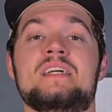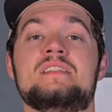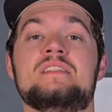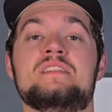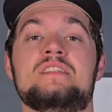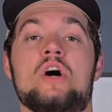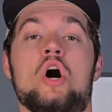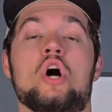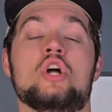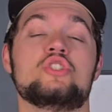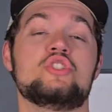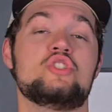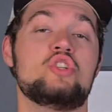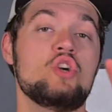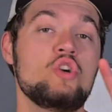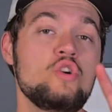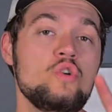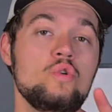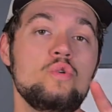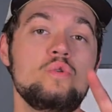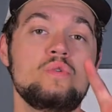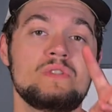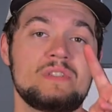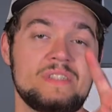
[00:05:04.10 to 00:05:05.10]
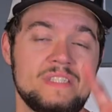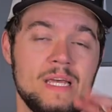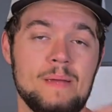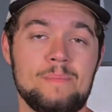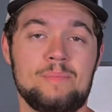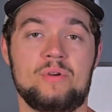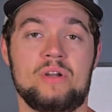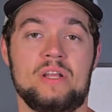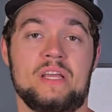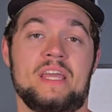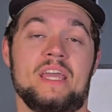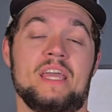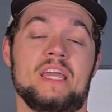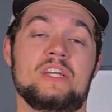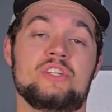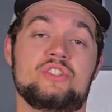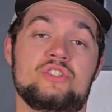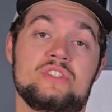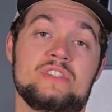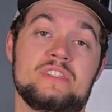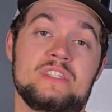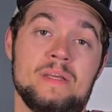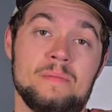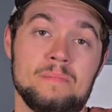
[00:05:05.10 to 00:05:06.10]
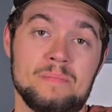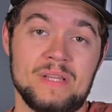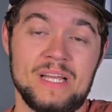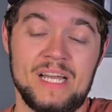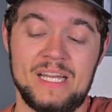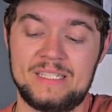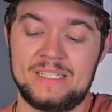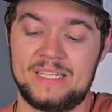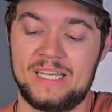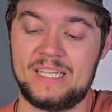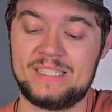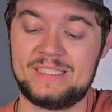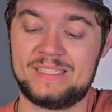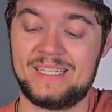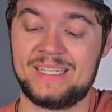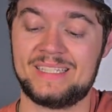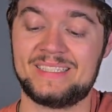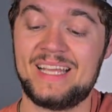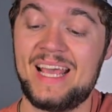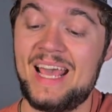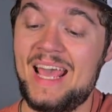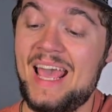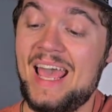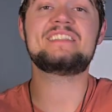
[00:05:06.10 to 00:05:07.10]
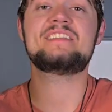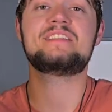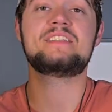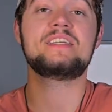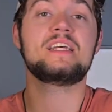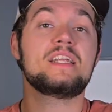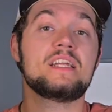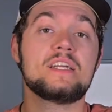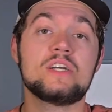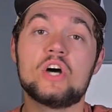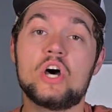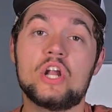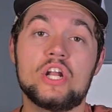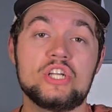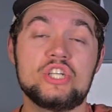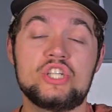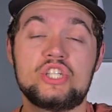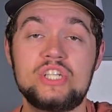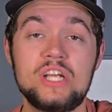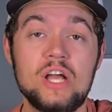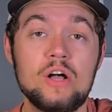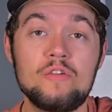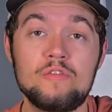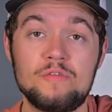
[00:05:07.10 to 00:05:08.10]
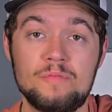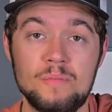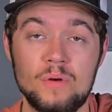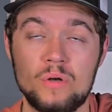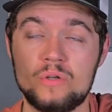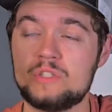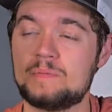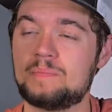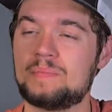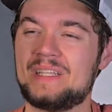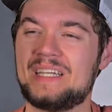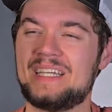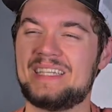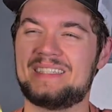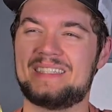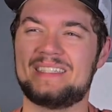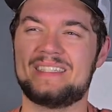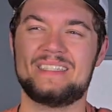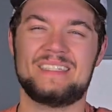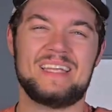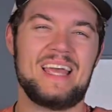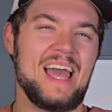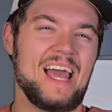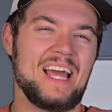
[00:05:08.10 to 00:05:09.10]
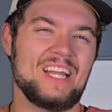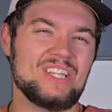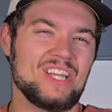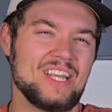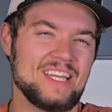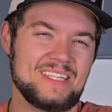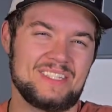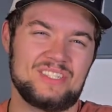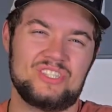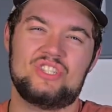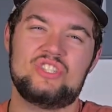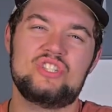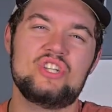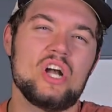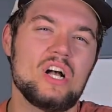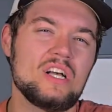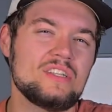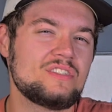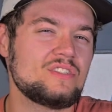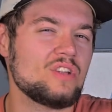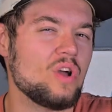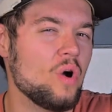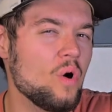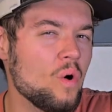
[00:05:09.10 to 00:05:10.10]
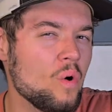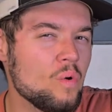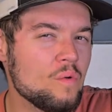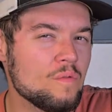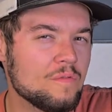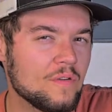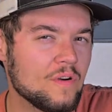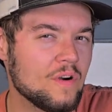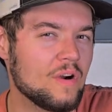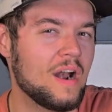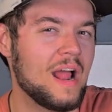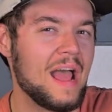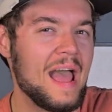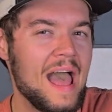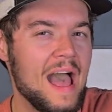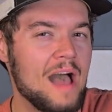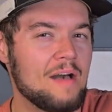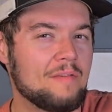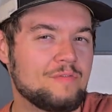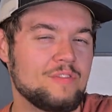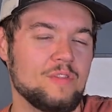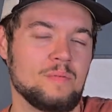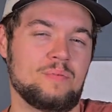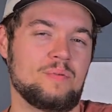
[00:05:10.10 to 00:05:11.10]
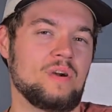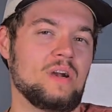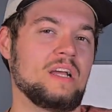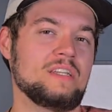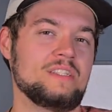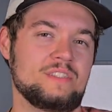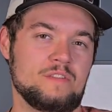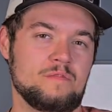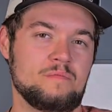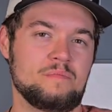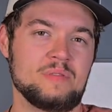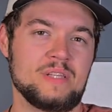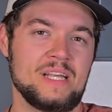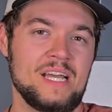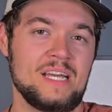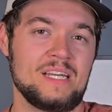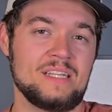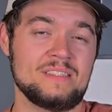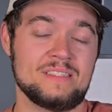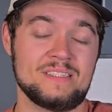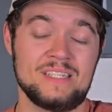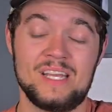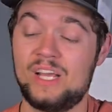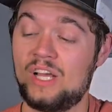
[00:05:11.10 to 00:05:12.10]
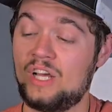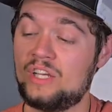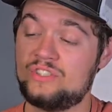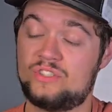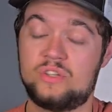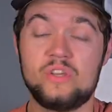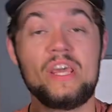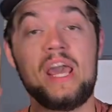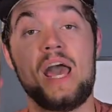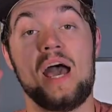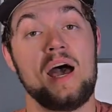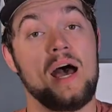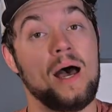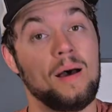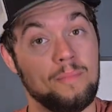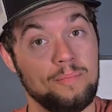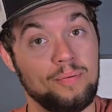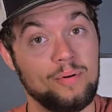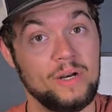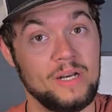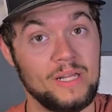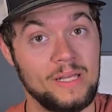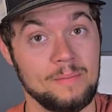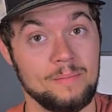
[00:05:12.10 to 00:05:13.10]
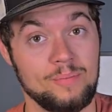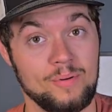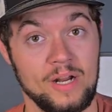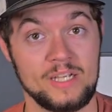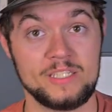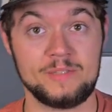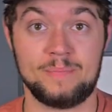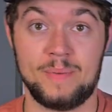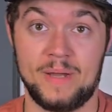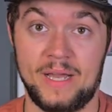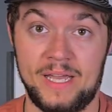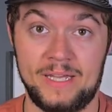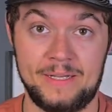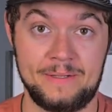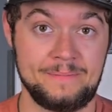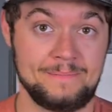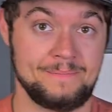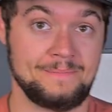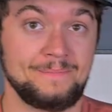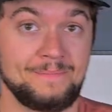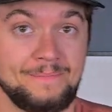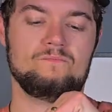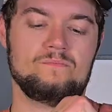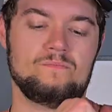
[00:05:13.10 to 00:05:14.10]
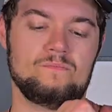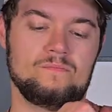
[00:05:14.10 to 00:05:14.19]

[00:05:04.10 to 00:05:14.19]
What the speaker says: Blanton's on 2 separate occasions in blind tastings, and it's sitting on a shelf most places at like just over half the price of Blanton's. So yeah, I'm pretty impressed by it.